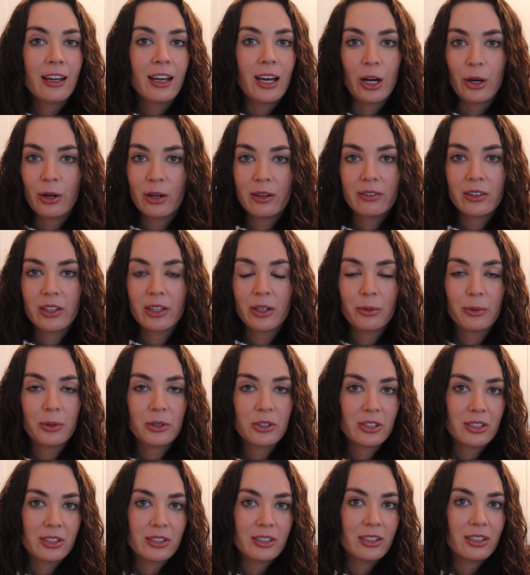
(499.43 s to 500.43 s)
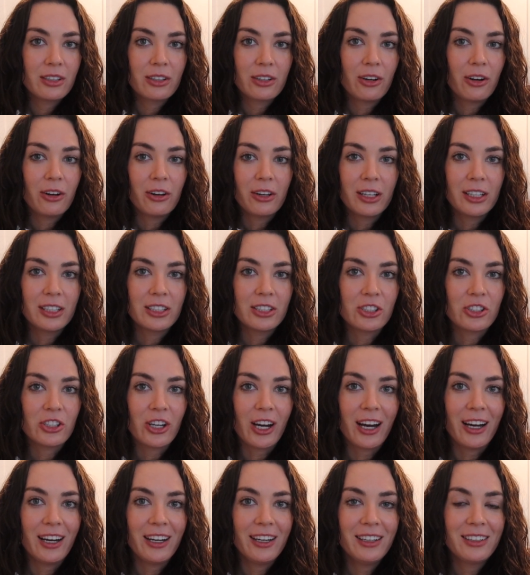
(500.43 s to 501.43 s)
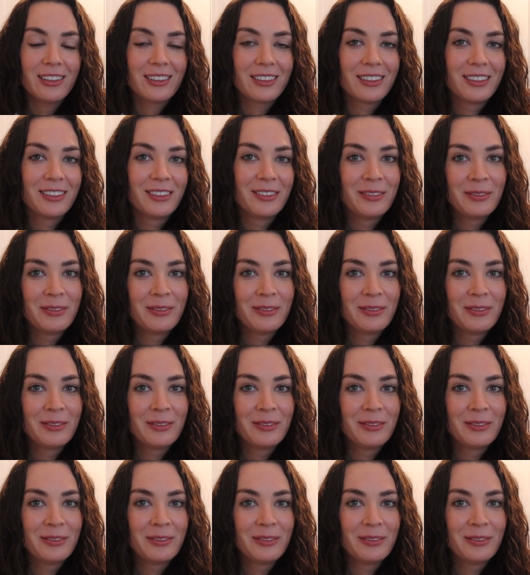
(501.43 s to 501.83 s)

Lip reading: However, we're just calling to chat,